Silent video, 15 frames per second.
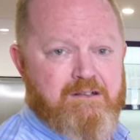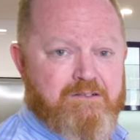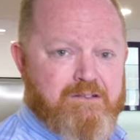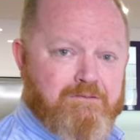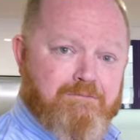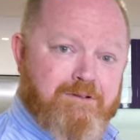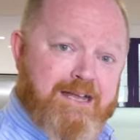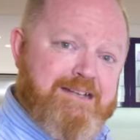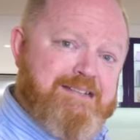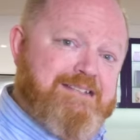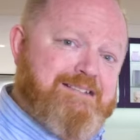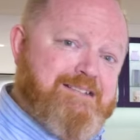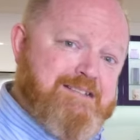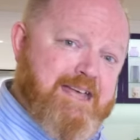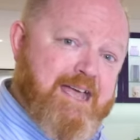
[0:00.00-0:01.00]
The rent
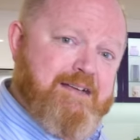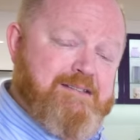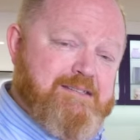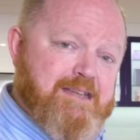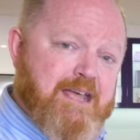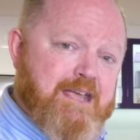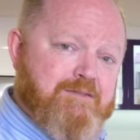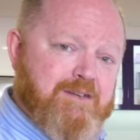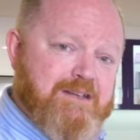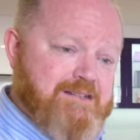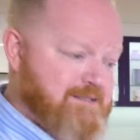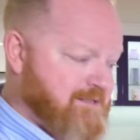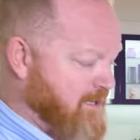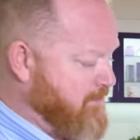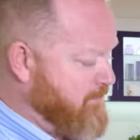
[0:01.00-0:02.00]
and tax
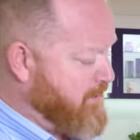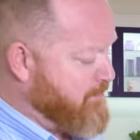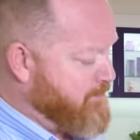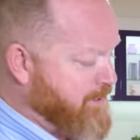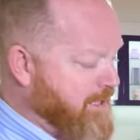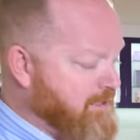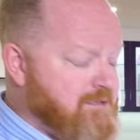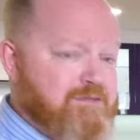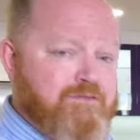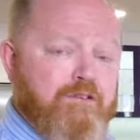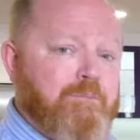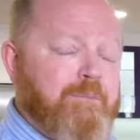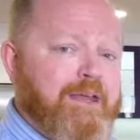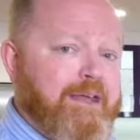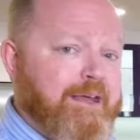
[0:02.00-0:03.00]
savings can be pinched
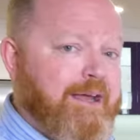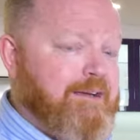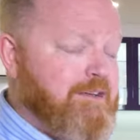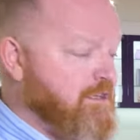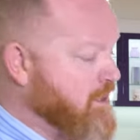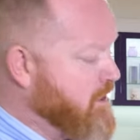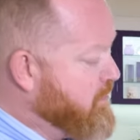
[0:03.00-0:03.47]
from here,